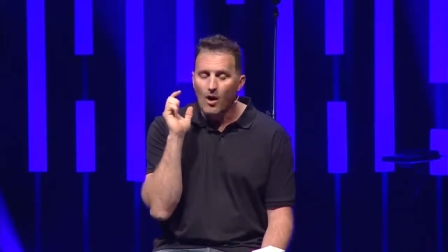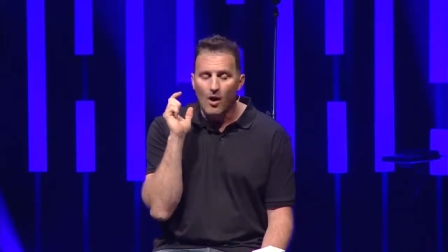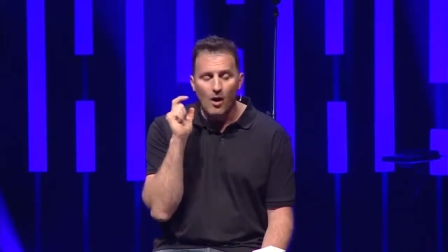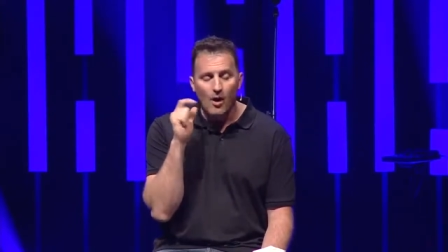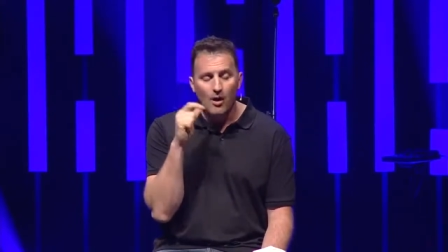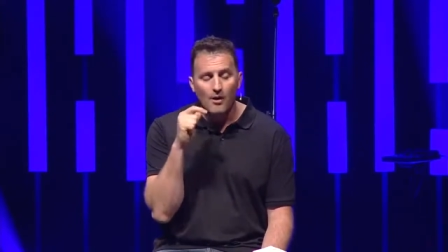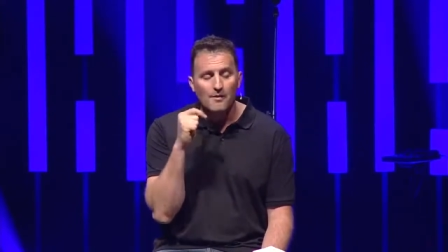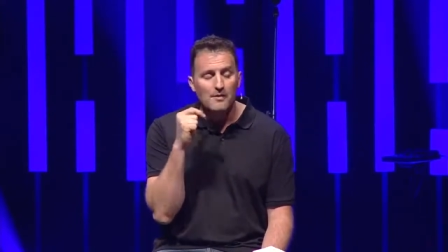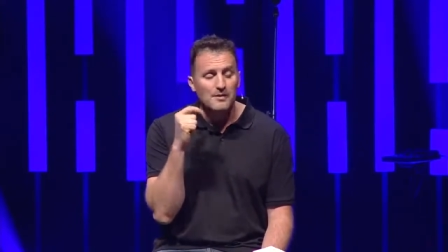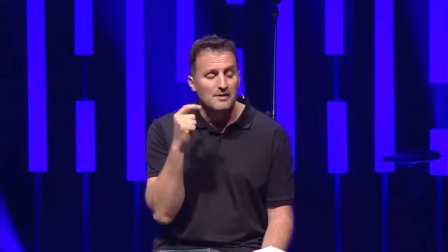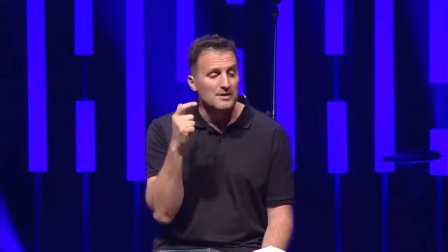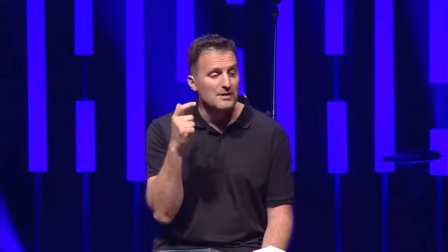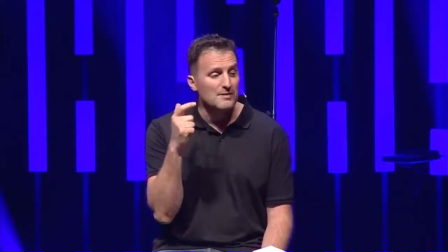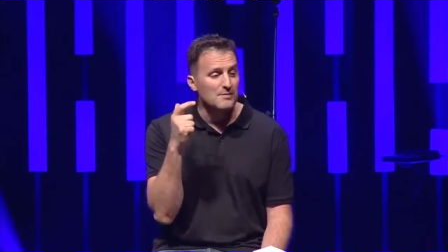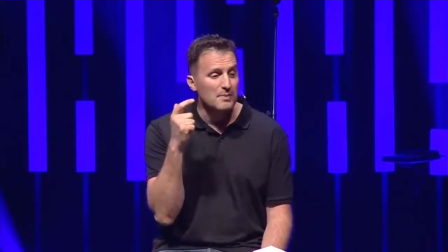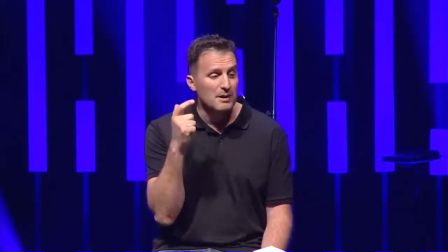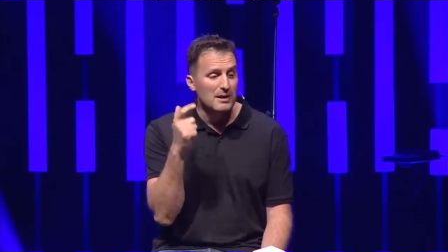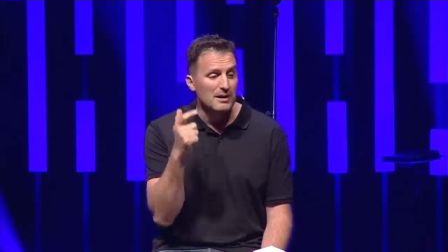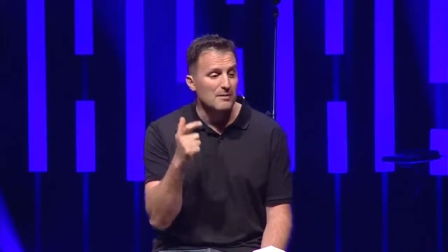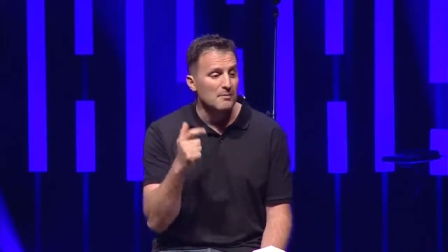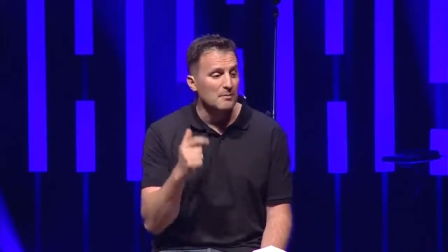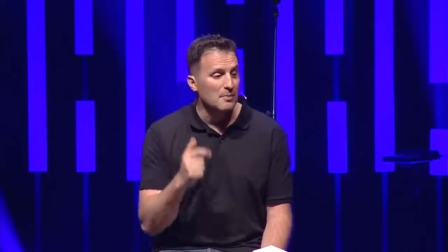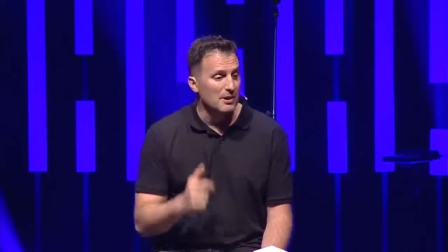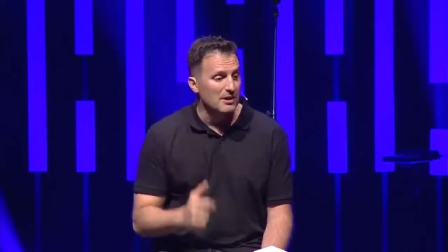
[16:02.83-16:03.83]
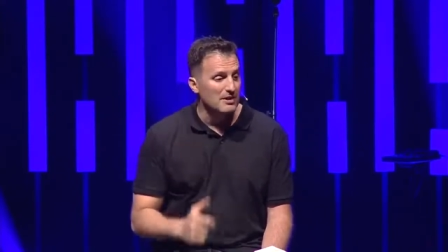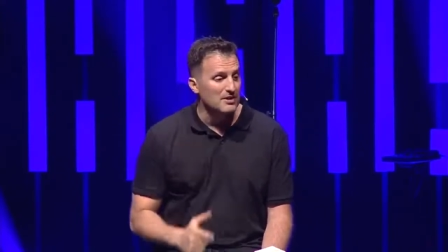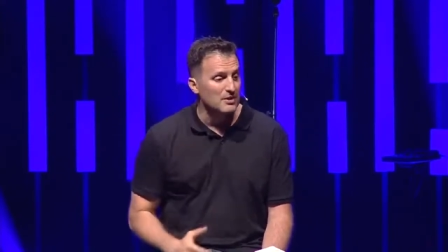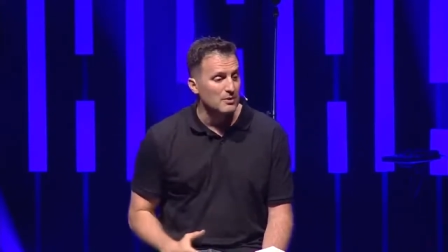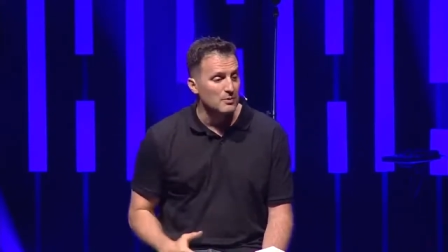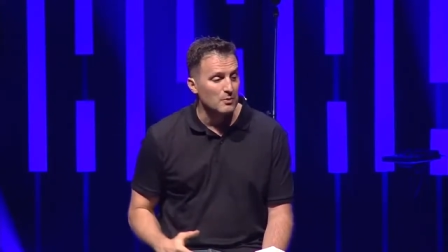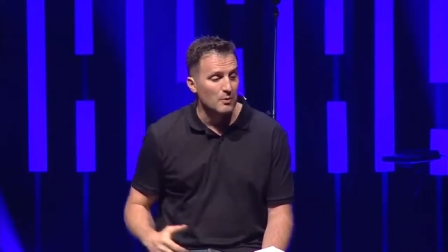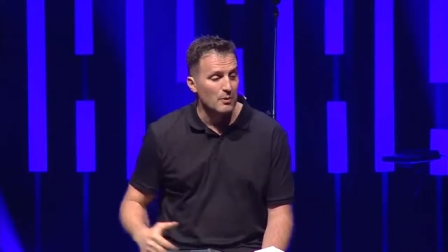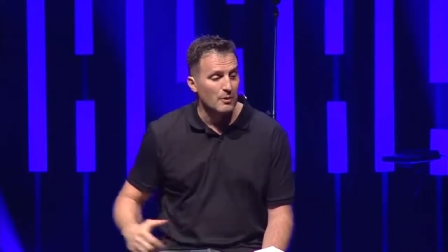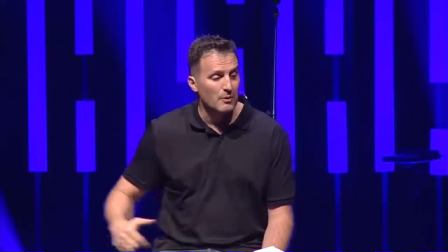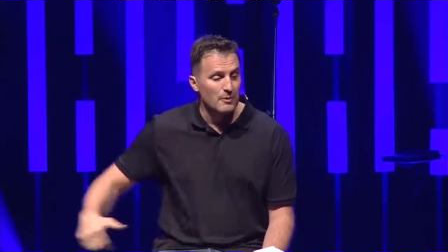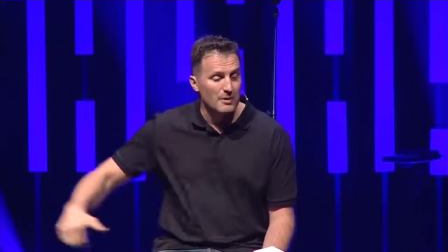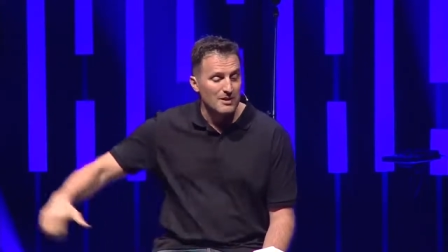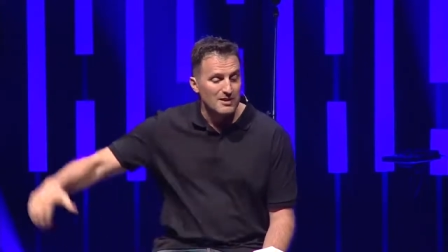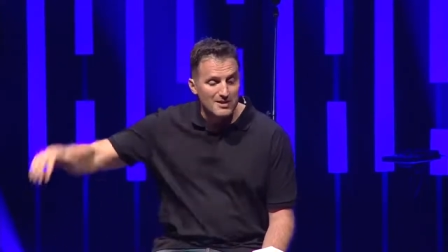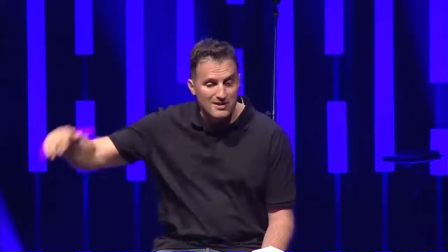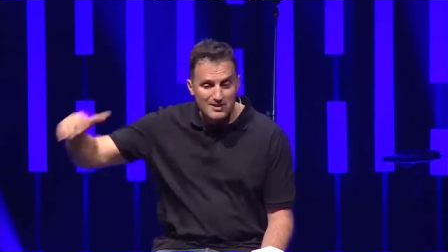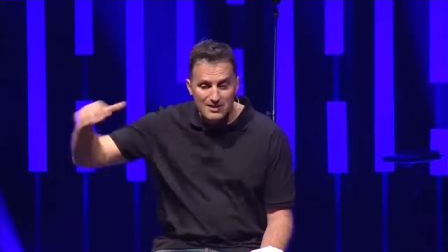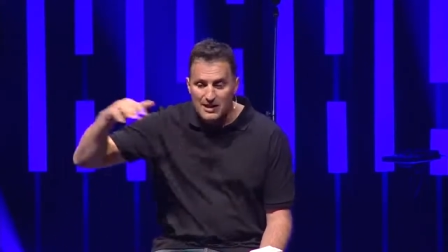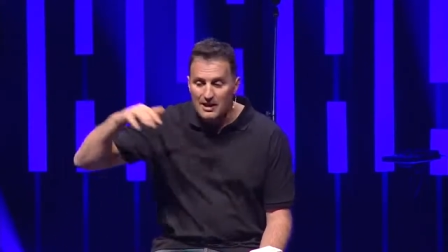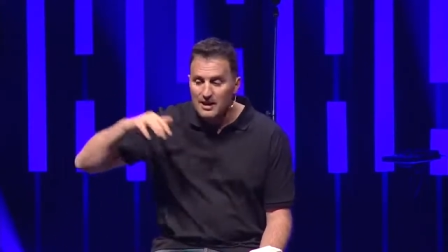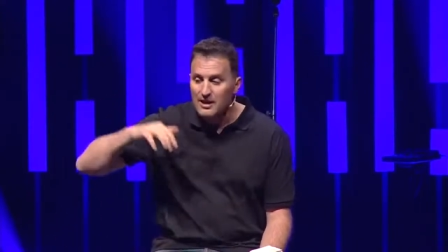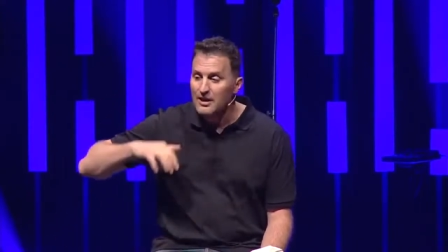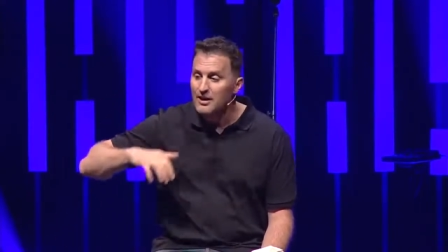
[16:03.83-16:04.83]
all of us have been in places where we
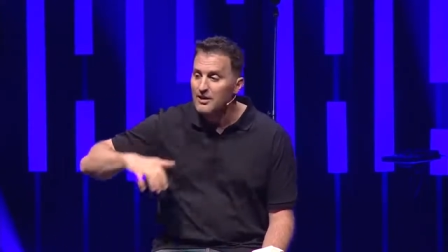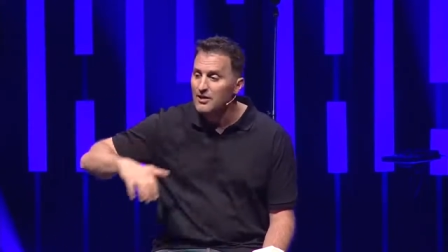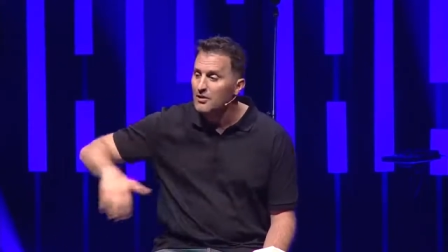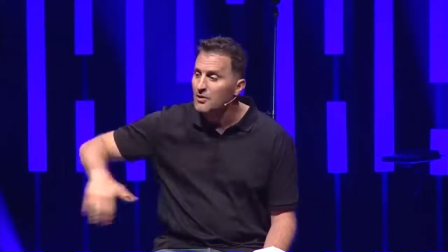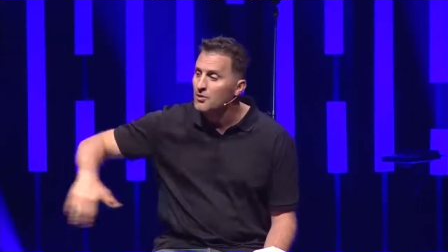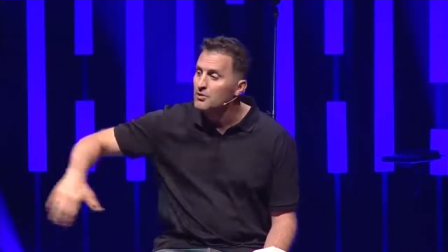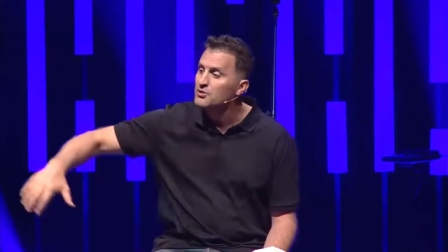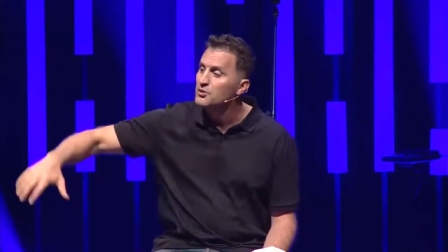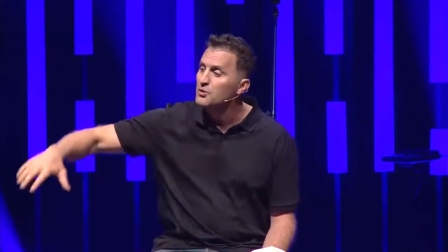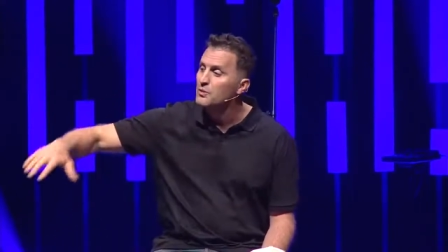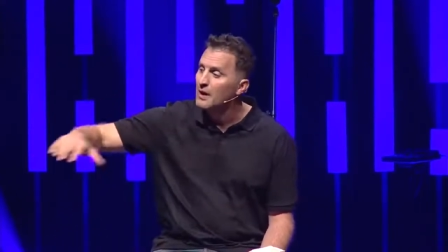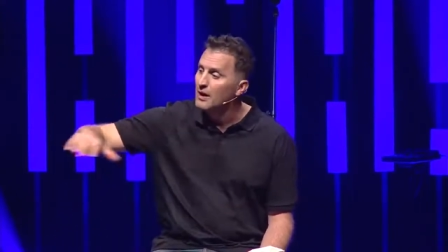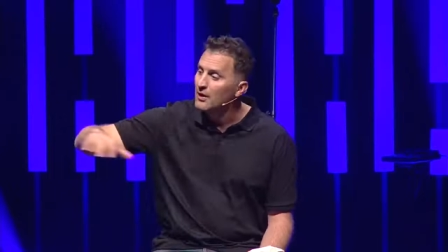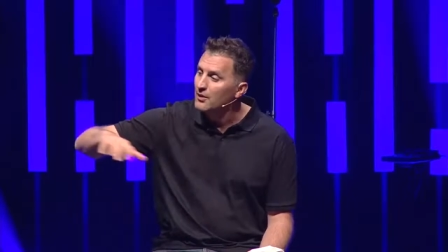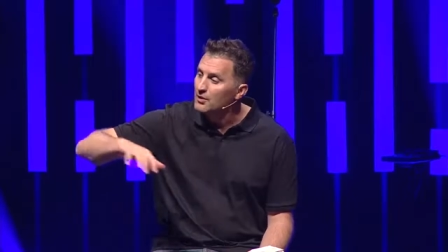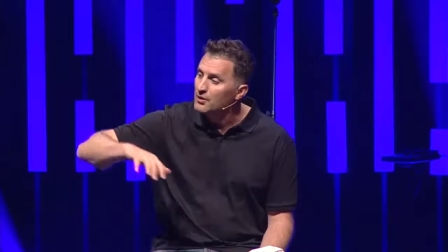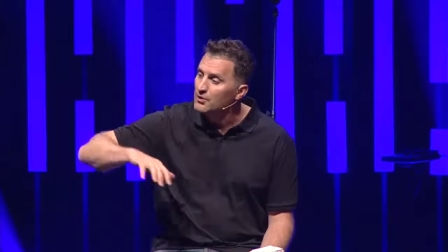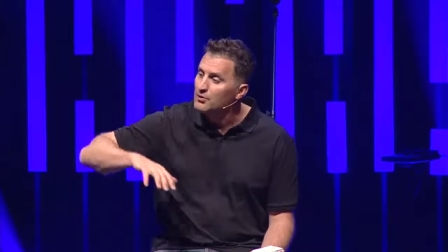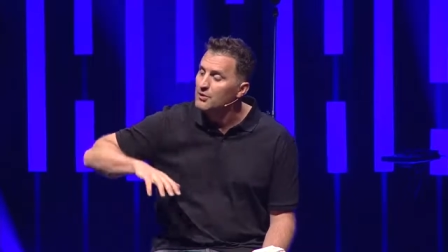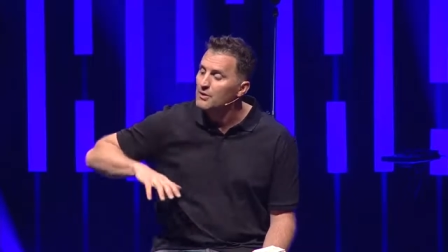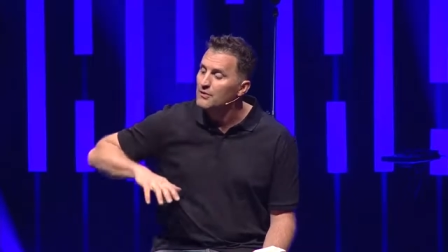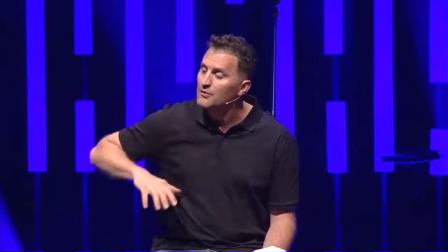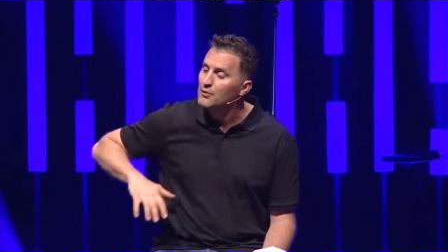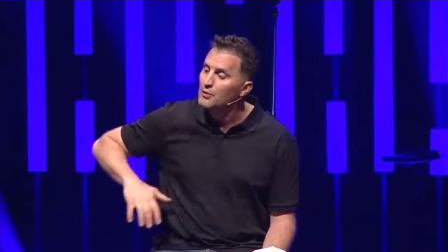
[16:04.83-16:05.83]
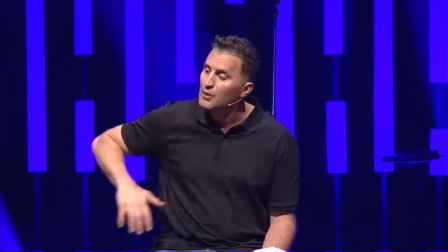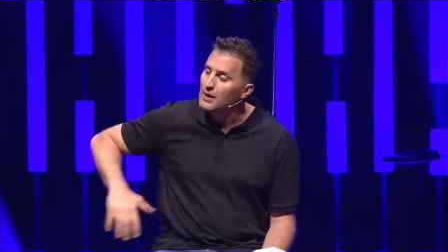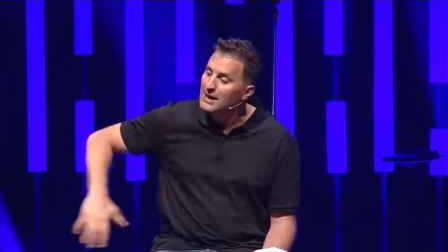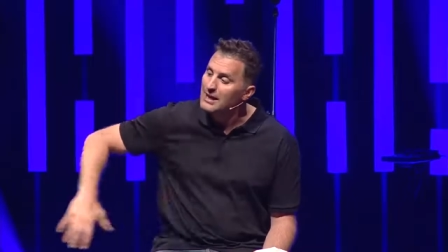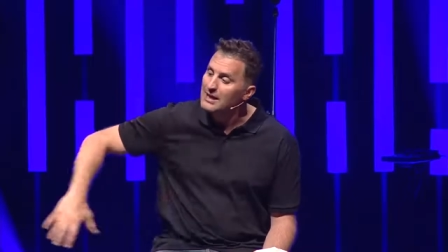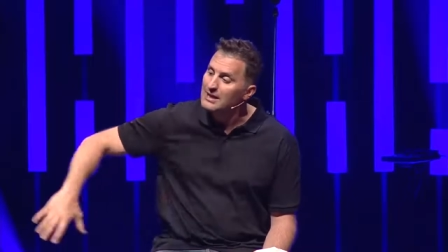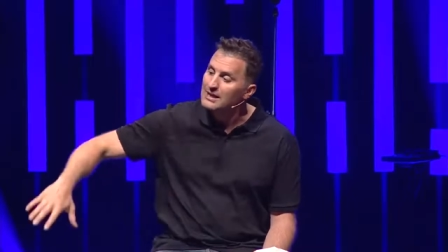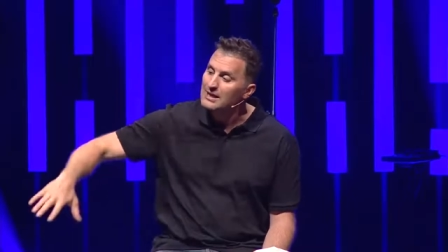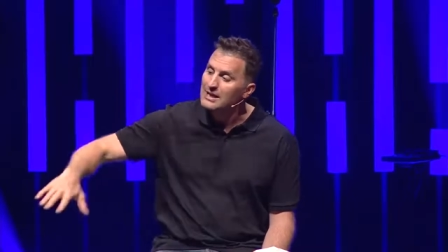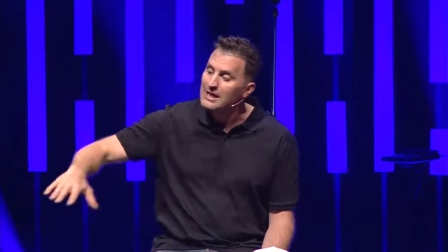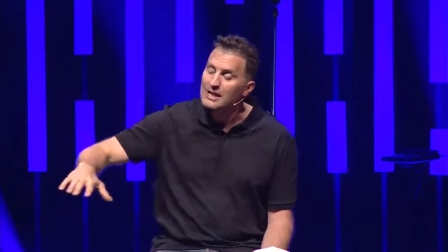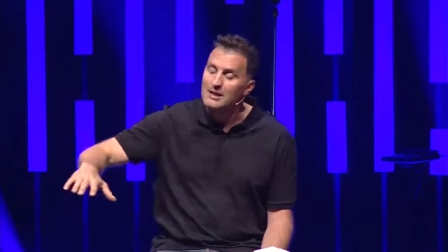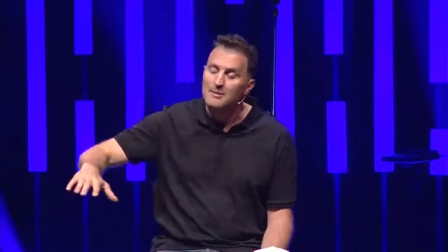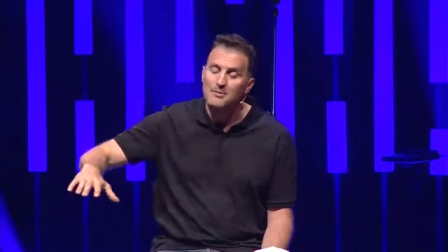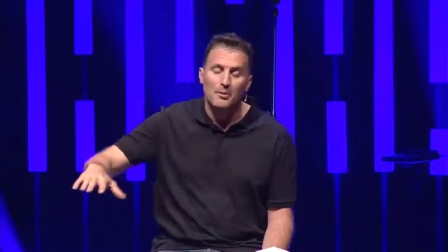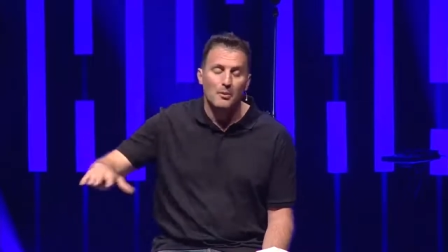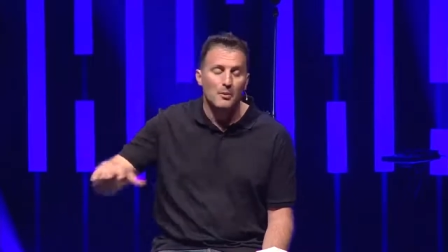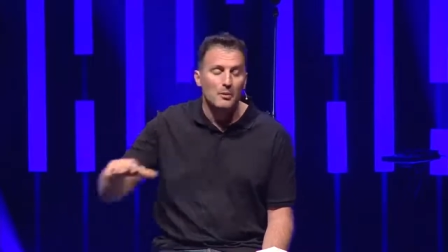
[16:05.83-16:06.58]
see those around us who have great need,